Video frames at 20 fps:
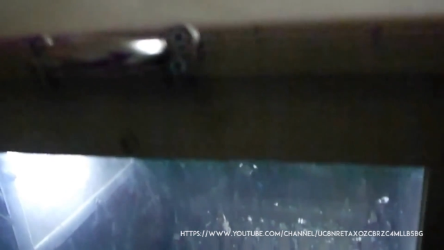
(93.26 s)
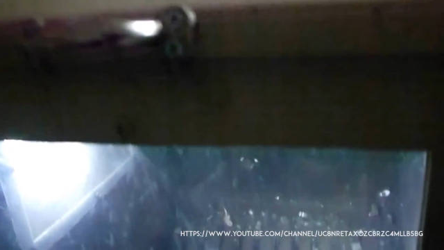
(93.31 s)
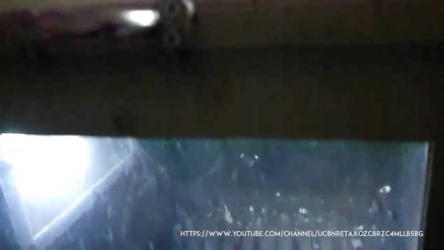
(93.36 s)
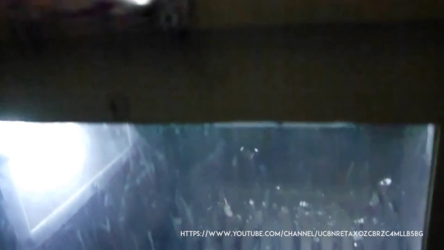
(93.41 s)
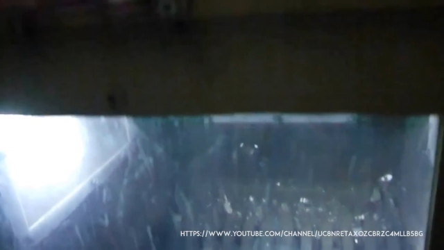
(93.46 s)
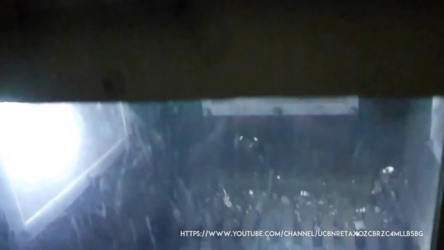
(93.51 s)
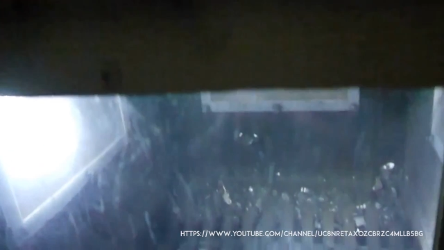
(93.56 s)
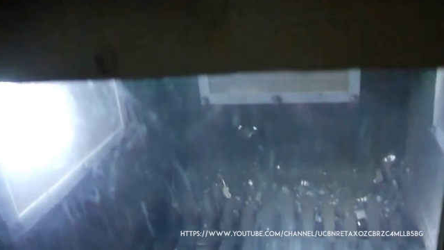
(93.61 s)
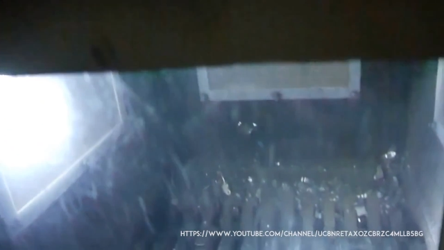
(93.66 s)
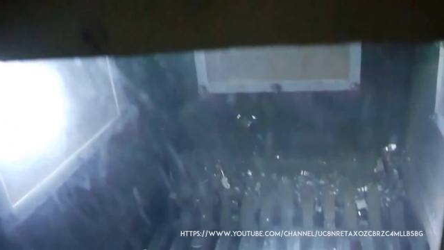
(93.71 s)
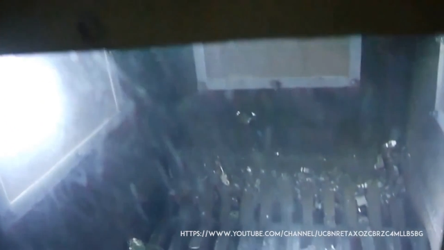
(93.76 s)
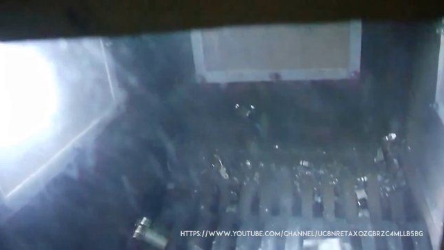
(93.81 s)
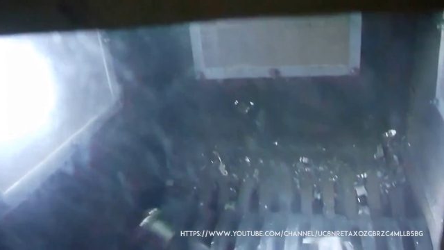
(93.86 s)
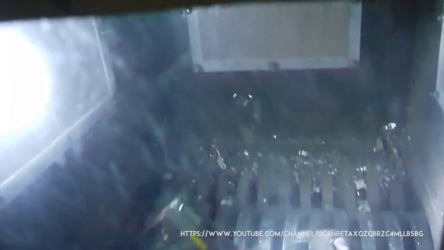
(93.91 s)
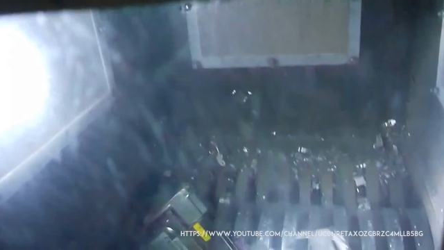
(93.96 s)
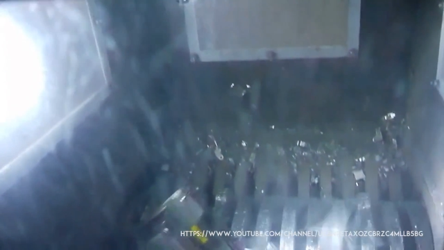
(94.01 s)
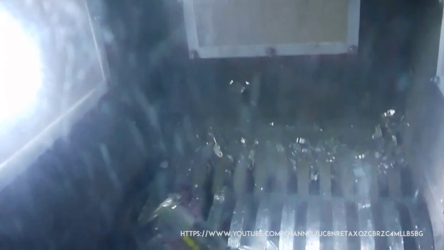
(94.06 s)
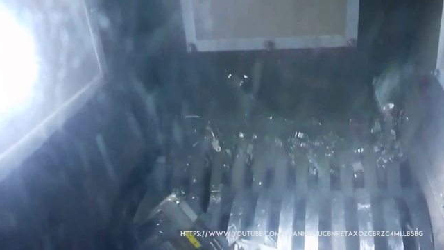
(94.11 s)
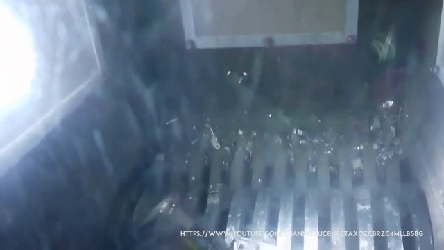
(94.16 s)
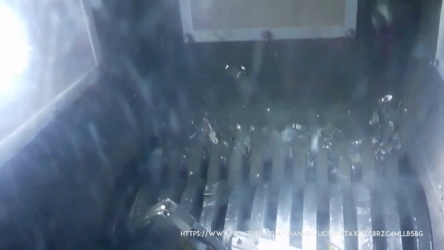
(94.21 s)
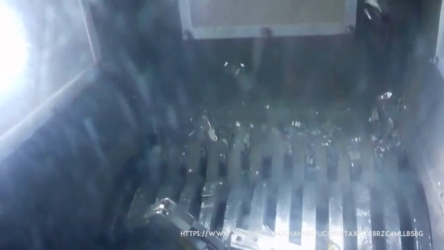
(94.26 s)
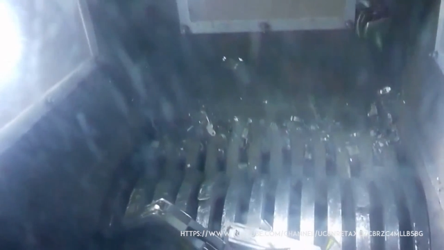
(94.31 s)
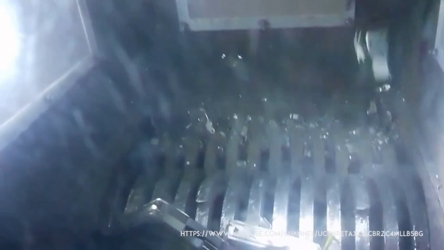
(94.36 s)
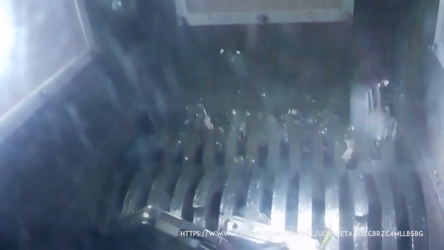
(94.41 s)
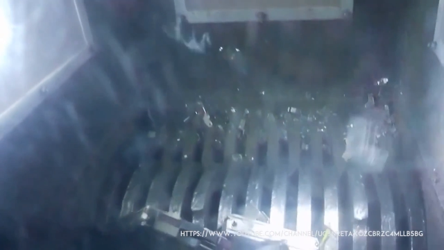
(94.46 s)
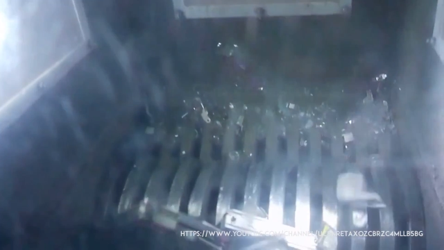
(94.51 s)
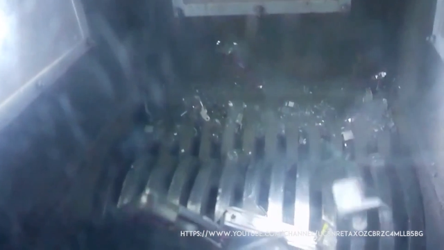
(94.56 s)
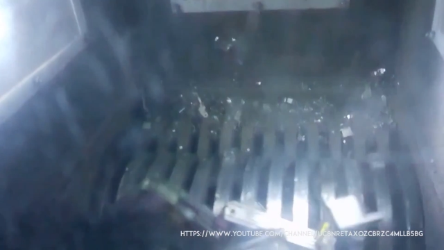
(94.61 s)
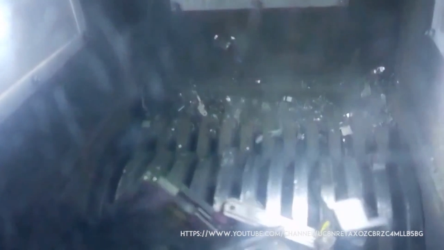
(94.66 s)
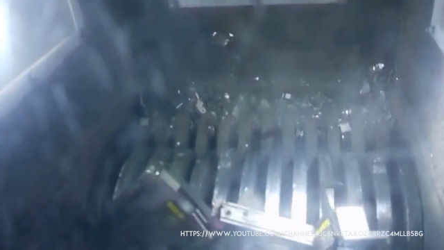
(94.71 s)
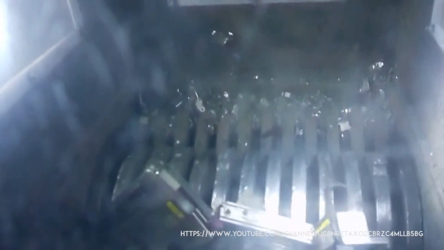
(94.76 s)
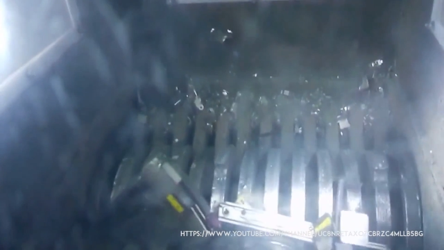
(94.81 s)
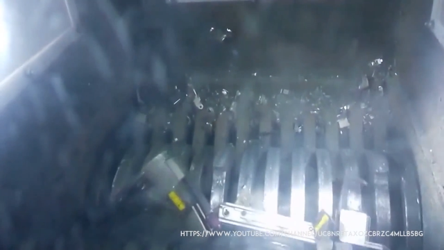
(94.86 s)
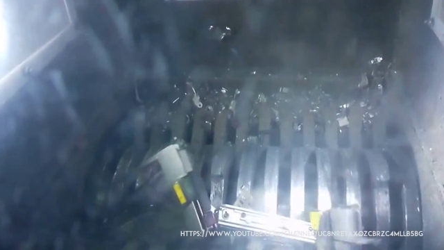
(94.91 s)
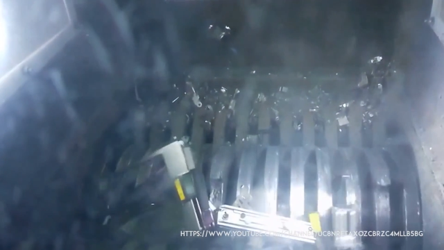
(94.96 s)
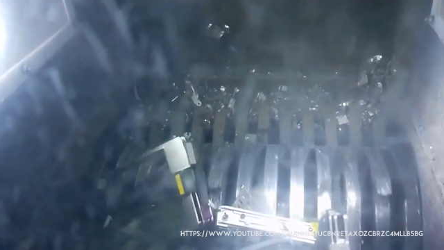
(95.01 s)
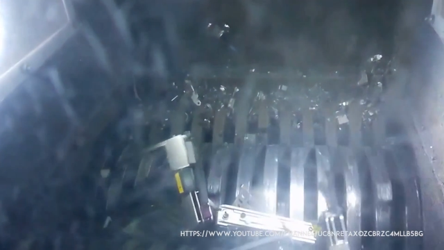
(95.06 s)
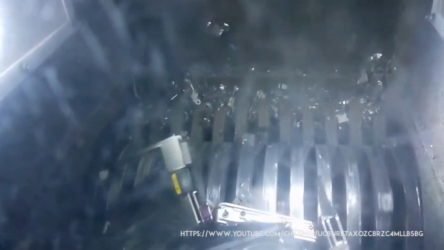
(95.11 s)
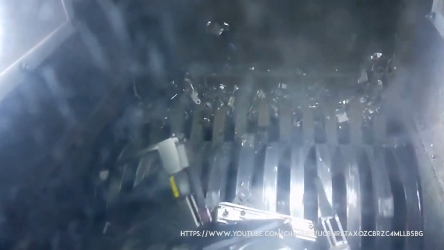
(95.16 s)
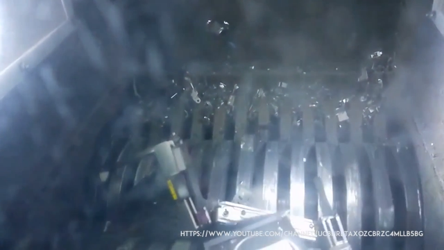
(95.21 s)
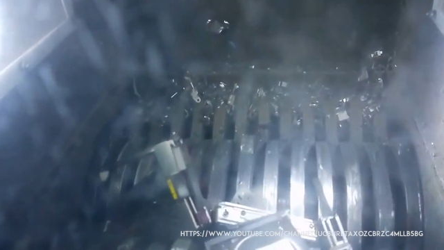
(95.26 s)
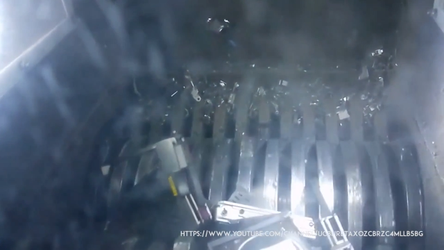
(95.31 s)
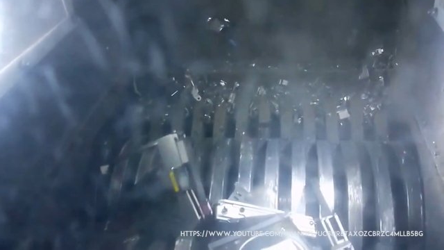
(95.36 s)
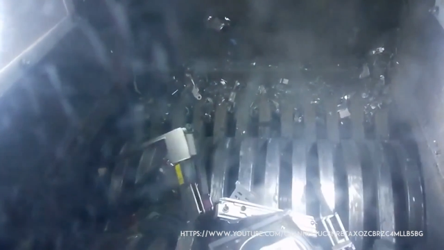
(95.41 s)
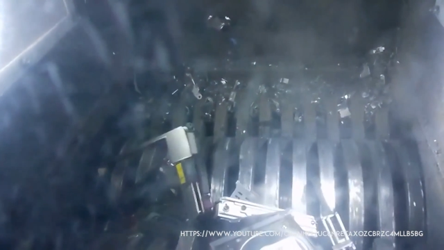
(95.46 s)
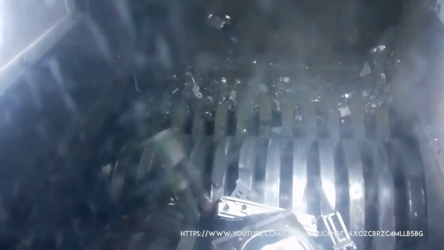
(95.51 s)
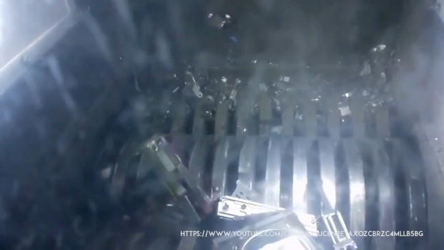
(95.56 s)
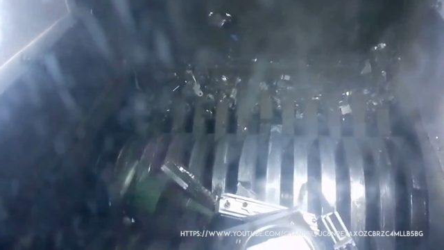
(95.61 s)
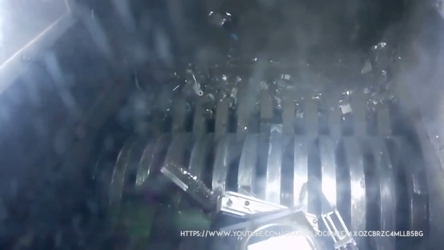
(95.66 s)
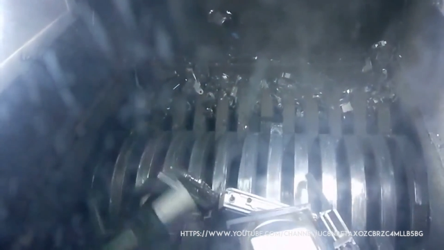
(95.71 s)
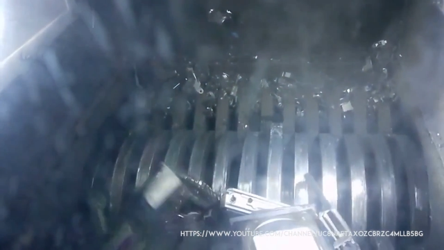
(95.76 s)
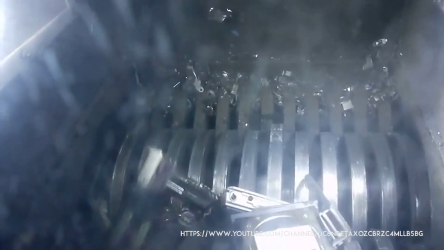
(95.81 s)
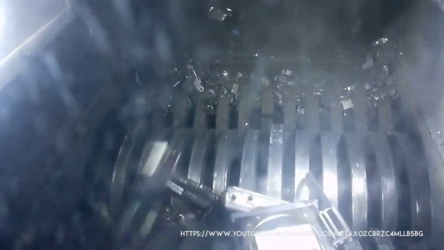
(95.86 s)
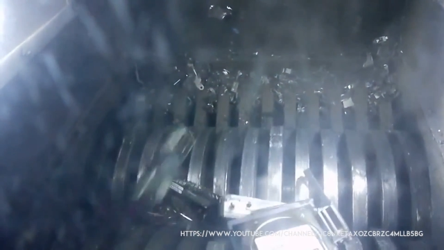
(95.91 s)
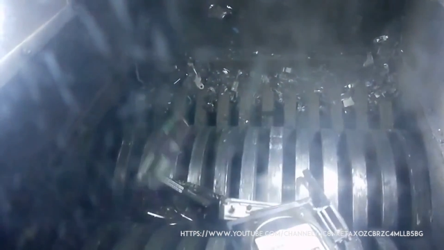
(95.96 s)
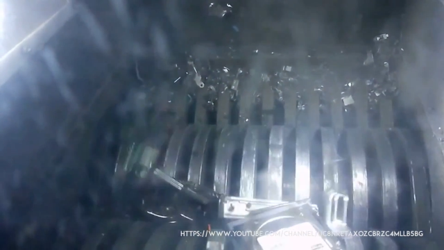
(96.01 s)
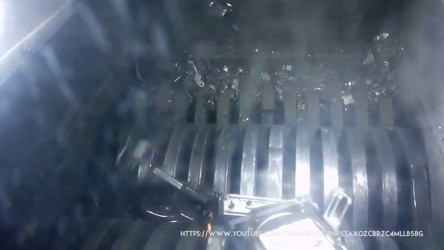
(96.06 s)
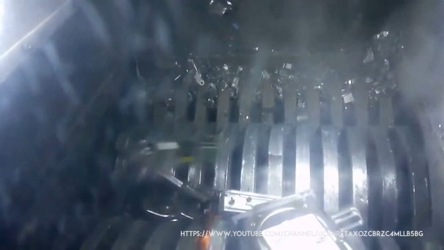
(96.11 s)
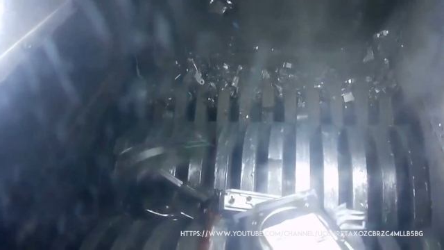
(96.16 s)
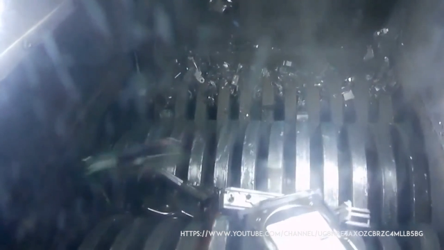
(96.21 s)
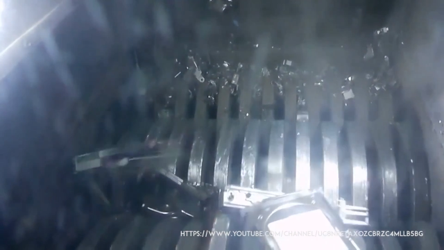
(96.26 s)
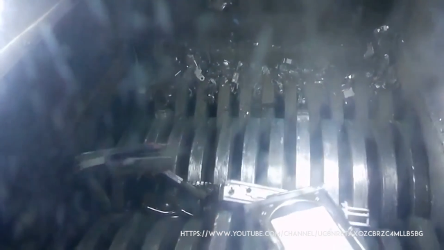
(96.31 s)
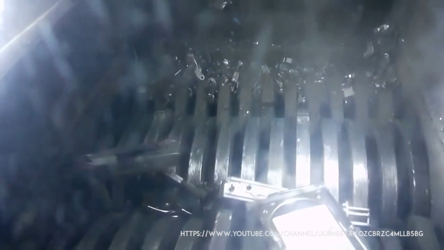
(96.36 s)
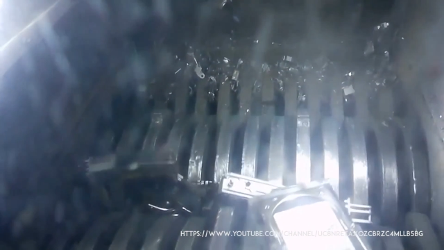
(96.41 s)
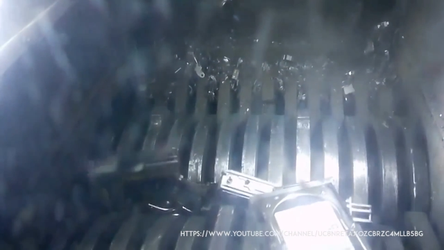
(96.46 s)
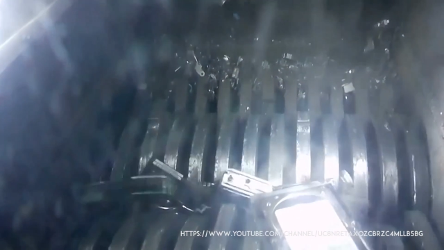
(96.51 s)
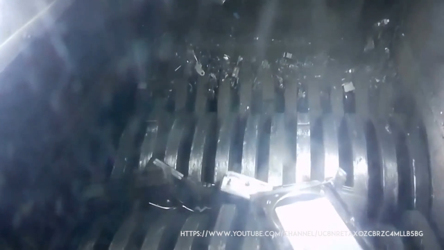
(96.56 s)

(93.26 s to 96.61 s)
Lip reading: [unreadable: no face in view]